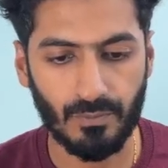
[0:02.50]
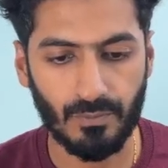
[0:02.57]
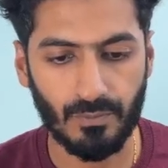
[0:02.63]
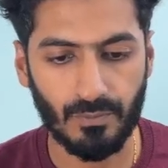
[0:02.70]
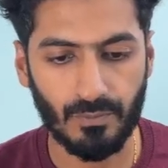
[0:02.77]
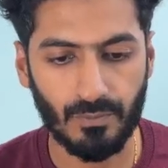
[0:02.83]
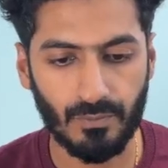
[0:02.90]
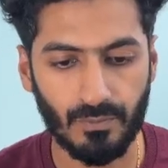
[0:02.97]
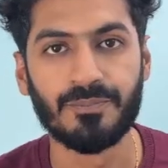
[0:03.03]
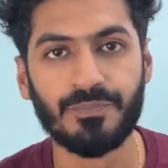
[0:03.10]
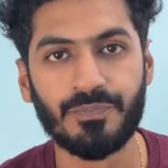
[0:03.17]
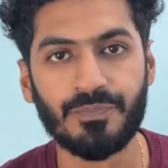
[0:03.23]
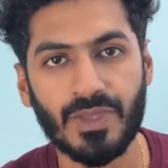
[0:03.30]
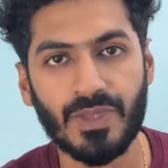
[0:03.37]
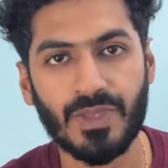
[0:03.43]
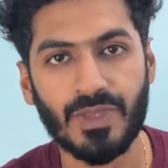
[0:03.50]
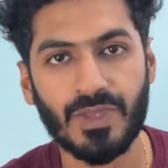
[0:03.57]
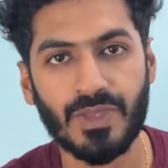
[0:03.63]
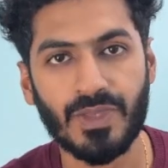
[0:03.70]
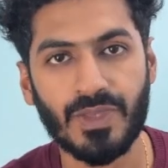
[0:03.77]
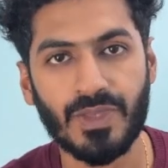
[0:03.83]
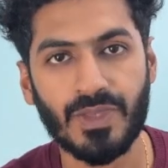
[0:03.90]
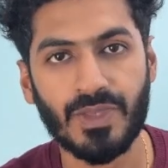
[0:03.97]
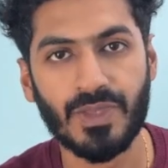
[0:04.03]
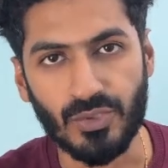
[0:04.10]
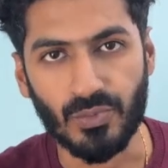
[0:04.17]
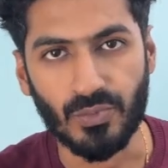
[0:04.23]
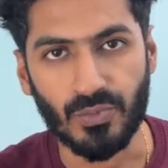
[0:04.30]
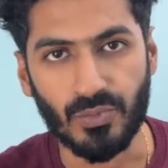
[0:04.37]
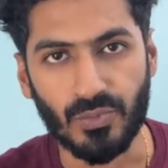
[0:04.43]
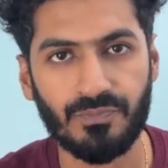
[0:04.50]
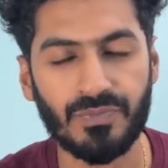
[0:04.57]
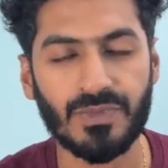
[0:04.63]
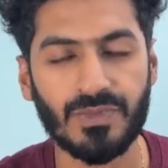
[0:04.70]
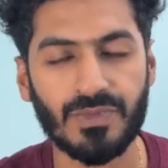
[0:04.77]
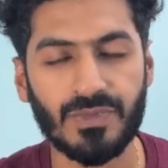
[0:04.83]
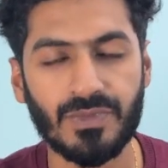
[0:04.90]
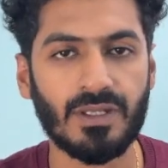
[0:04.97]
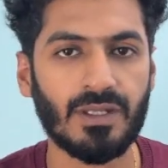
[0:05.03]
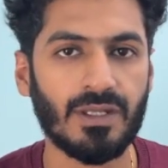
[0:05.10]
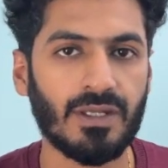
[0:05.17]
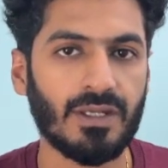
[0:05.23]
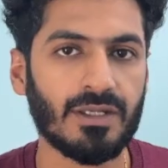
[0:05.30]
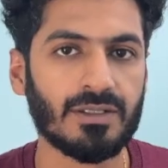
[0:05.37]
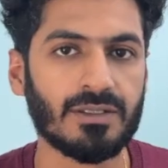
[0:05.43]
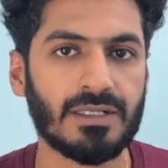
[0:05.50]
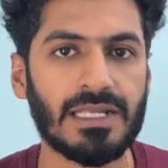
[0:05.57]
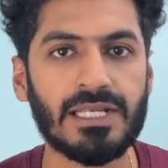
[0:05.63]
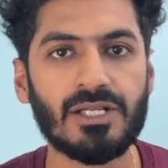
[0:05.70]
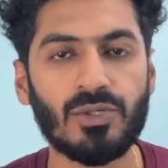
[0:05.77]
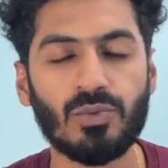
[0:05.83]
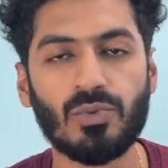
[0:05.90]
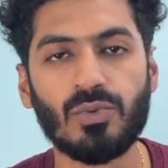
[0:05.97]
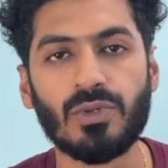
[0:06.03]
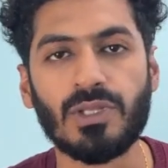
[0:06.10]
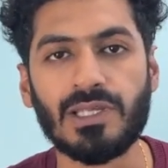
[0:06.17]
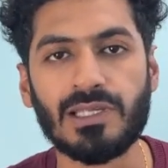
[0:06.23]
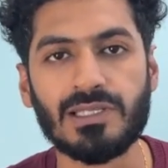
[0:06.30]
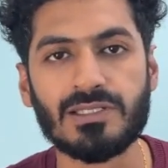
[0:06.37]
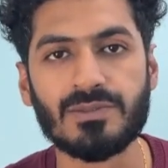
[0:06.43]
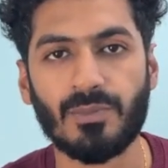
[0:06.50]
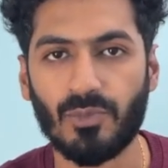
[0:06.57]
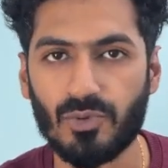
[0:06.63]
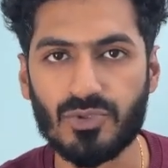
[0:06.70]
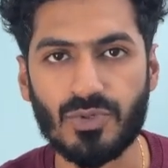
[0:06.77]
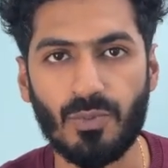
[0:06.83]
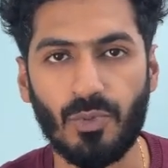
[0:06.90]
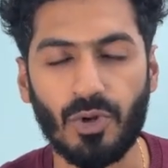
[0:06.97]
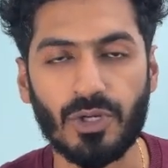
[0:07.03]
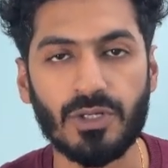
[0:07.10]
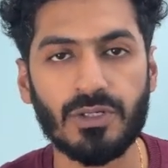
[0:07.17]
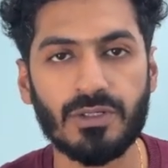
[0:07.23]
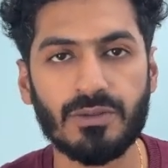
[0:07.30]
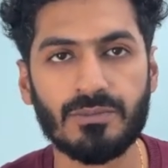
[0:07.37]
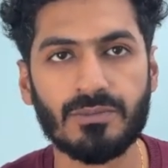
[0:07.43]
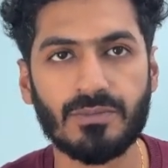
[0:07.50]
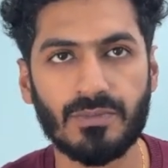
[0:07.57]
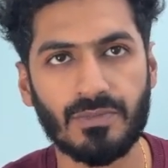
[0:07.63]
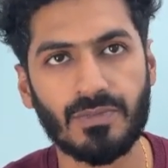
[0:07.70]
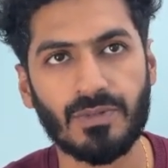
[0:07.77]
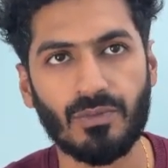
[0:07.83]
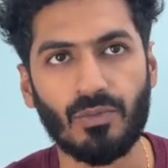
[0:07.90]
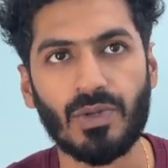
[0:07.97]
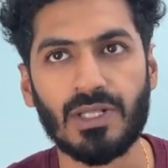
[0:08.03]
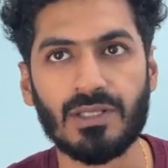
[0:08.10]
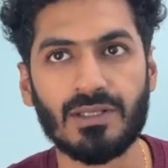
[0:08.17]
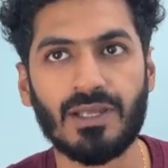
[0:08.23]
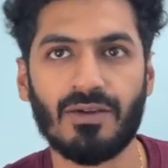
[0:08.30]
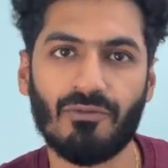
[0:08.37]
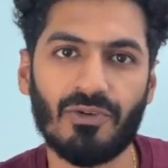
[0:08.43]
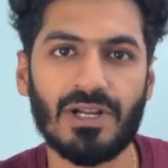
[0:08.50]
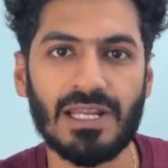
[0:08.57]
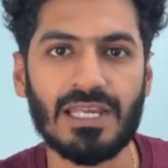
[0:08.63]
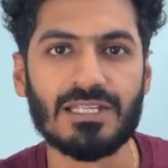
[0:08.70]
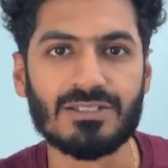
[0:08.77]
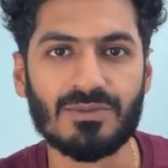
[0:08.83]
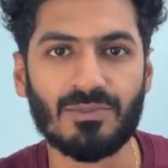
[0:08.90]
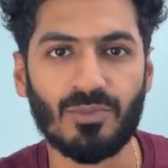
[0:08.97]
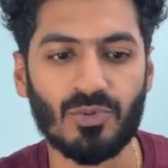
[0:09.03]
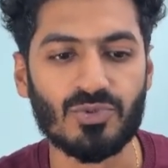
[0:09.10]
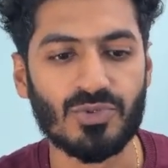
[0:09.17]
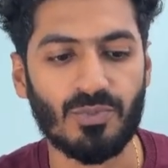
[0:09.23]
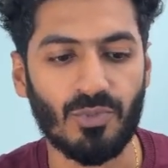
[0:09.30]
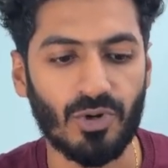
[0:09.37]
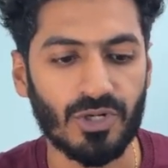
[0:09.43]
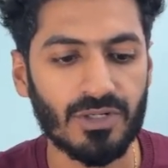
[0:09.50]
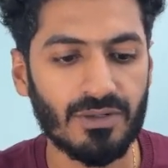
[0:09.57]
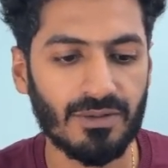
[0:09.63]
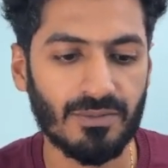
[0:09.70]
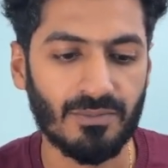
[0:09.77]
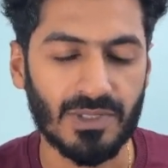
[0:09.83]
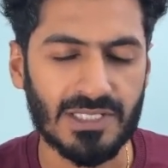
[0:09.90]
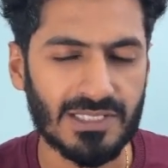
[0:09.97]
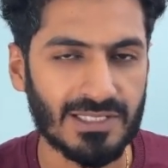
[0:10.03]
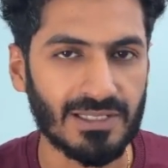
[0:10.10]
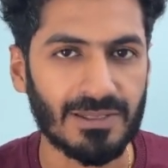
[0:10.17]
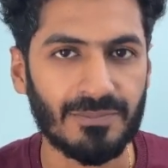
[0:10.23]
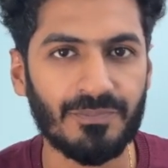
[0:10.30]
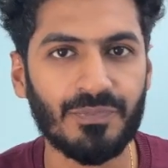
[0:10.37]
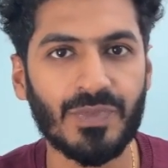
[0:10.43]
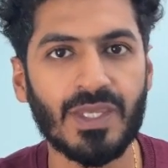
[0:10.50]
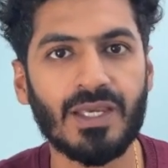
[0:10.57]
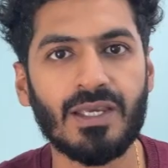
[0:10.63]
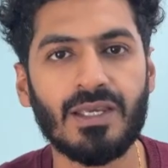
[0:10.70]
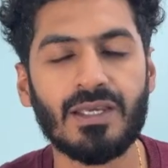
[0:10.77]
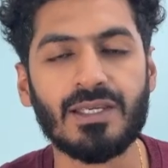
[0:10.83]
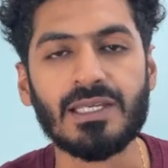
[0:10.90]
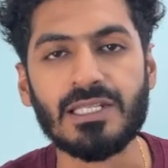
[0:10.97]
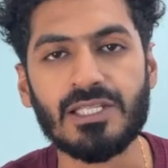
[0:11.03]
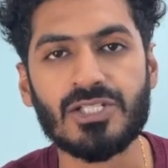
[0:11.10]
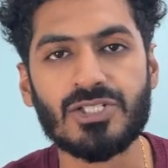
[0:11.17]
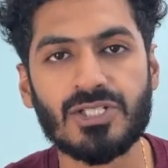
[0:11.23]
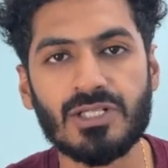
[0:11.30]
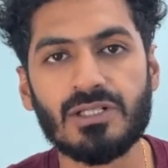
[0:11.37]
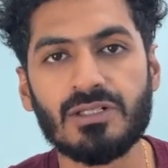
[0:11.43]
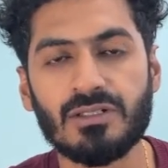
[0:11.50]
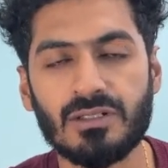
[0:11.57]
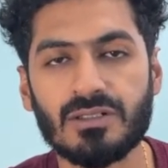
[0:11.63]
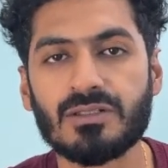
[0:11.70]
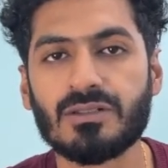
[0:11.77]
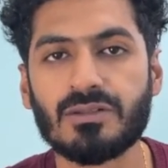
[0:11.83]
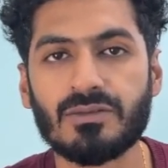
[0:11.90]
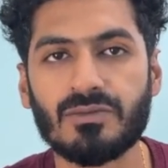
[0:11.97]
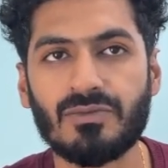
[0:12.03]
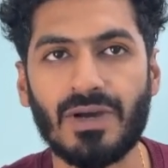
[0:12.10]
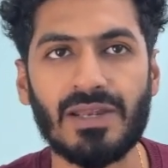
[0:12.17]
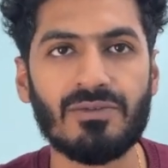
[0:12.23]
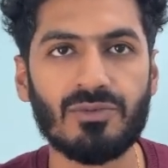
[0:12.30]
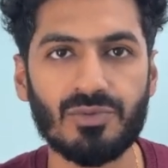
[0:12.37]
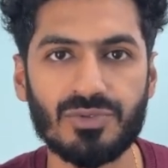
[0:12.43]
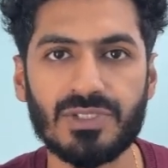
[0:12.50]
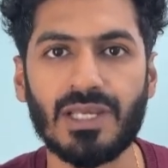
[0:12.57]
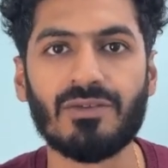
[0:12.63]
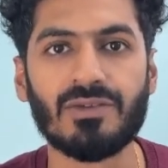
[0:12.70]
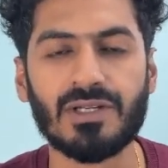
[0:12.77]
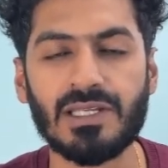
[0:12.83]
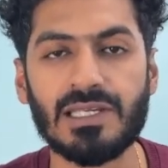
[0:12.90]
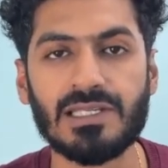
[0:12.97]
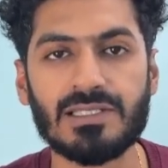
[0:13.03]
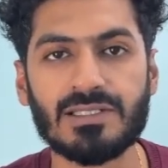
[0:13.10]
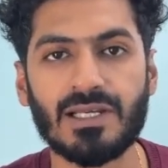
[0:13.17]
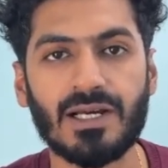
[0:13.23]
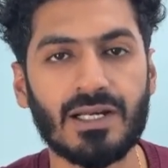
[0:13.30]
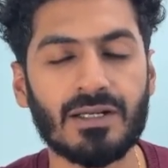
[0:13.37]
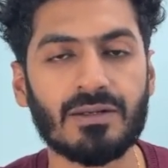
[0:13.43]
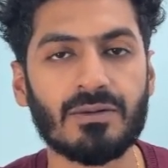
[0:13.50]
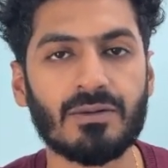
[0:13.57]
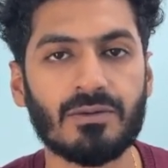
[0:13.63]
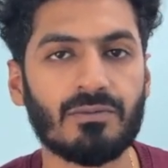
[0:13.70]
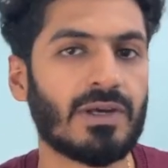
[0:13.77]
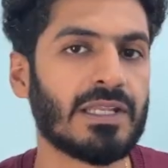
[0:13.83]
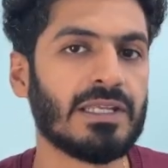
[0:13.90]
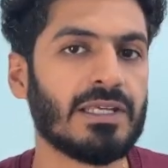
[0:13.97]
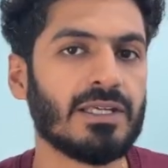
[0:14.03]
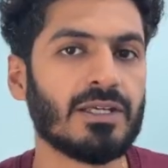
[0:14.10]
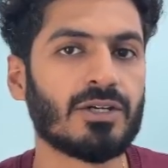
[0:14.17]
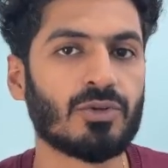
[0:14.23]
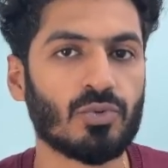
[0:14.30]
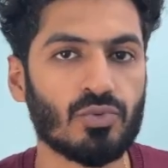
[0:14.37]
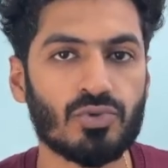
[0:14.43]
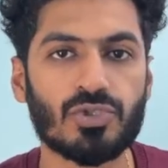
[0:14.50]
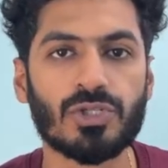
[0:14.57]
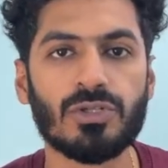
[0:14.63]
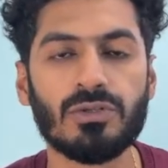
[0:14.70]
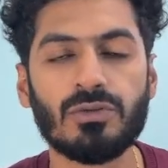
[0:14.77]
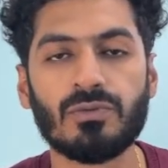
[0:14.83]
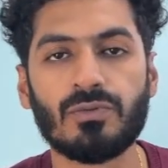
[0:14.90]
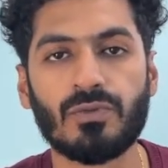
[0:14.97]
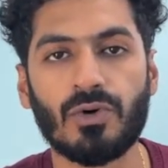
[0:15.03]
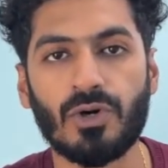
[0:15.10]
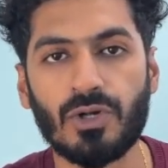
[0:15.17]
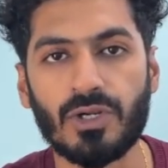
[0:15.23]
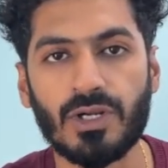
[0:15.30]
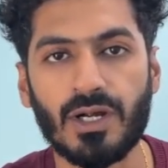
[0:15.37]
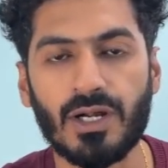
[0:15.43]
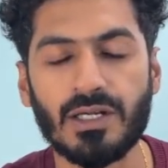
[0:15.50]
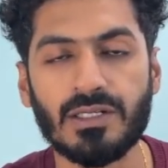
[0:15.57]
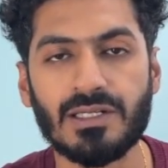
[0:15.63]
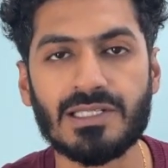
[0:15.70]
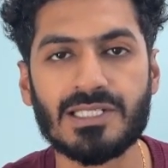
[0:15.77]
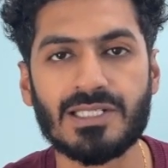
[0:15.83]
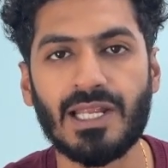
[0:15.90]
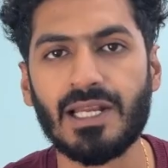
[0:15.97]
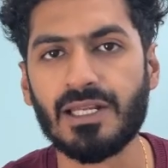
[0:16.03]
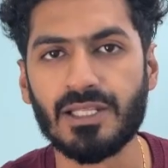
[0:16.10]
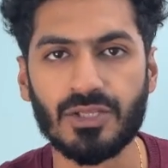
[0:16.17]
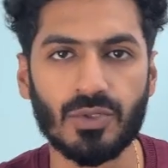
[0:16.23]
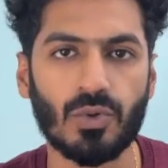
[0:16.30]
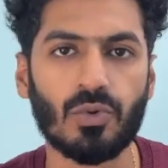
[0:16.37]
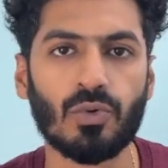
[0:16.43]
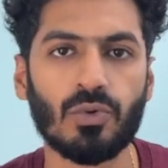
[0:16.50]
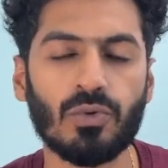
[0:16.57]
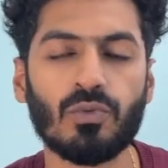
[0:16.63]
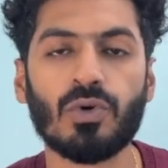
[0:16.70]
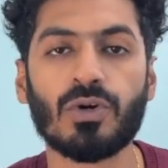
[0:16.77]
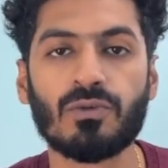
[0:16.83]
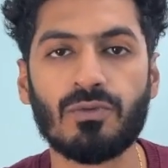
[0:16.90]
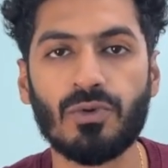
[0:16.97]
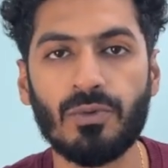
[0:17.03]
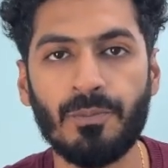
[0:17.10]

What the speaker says: Hey, day two. Day two is most important. Well, every day is most important, but still, initial 5 to 7 days are very crucial for understanding the whole workflow.